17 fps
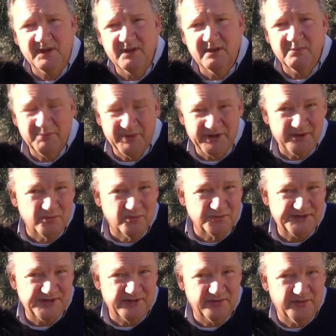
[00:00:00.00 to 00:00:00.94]
But it
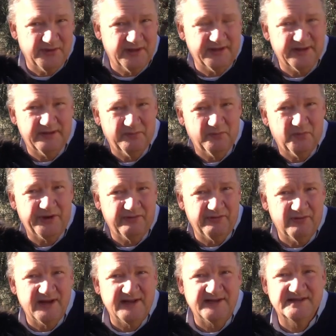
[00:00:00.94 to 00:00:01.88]
also, um, when it
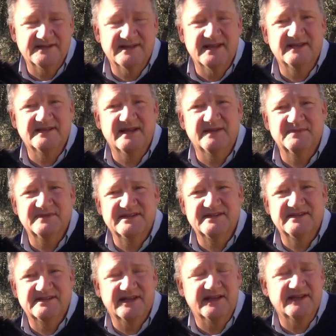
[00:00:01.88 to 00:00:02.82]
rains, that damp
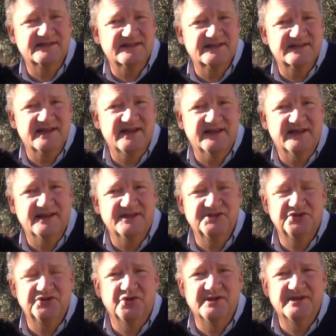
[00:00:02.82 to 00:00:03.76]
sits against the staircase
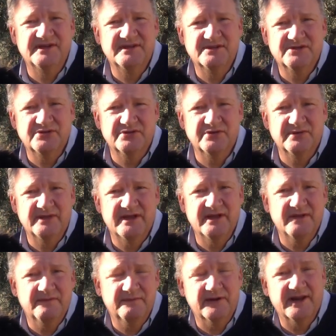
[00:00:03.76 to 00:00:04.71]
joined to
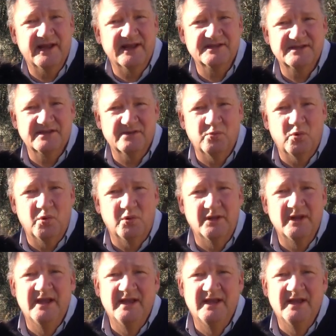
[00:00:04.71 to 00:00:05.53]
the front house, the wall,